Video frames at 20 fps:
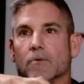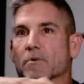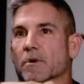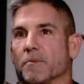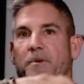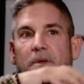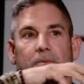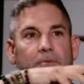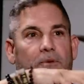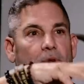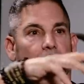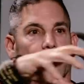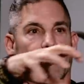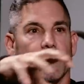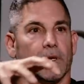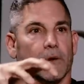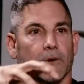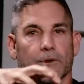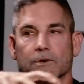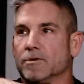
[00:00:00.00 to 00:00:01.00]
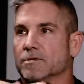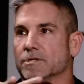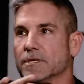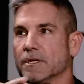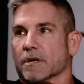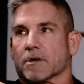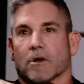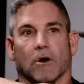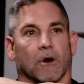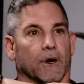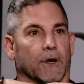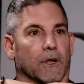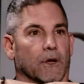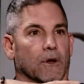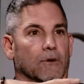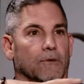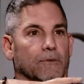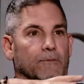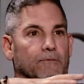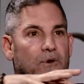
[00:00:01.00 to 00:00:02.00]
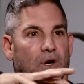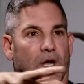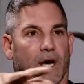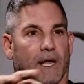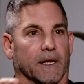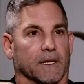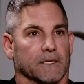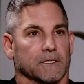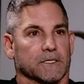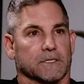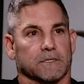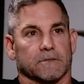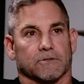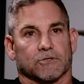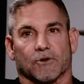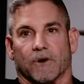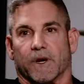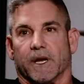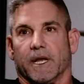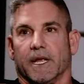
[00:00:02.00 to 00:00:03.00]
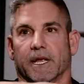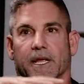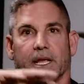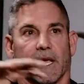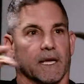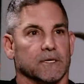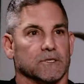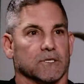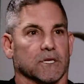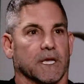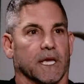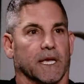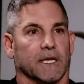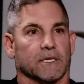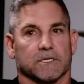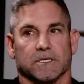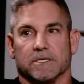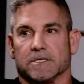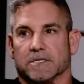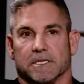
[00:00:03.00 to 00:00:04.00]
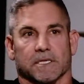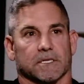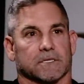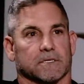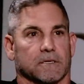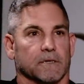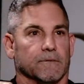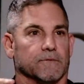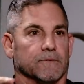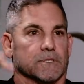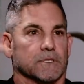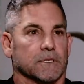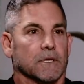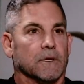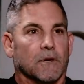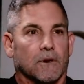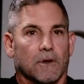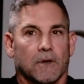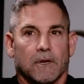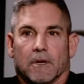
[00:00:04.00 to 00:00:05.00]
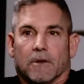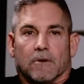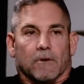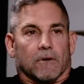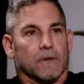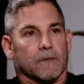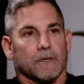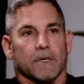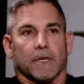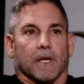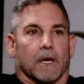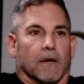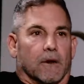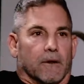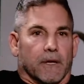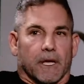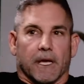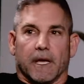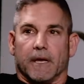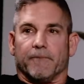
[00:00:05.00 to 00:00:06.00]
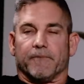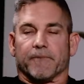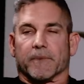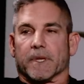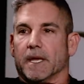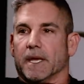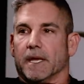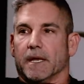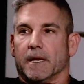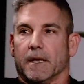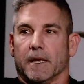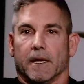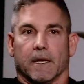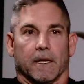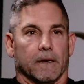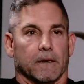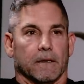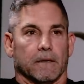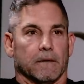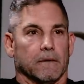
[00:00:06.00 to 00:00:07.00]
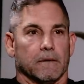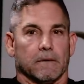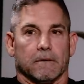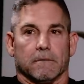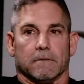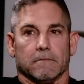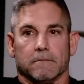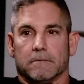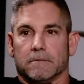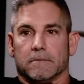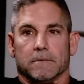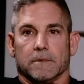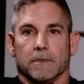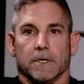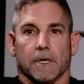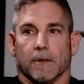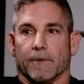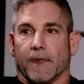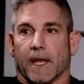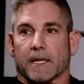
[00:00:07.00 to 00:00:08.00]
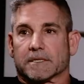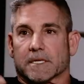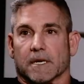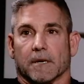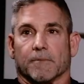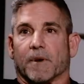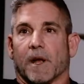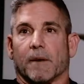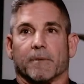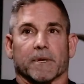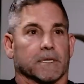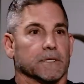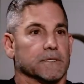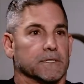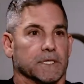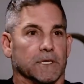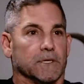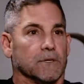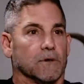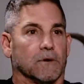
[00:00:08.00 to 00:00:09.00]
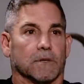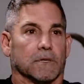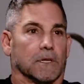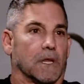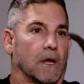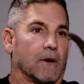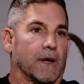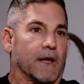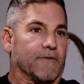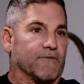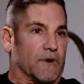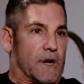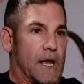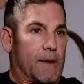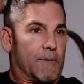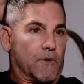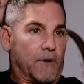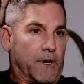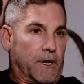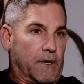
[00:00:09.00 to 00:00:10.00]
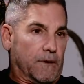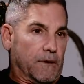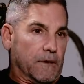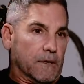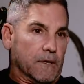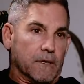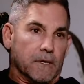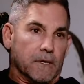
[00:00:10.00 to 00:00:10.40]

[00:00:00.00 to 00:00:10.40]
where people are, are using the Cardone products, mm-hmm. training, education systems. You know, and and you know that's going to probably continue on long mm-hmm. after I'm around.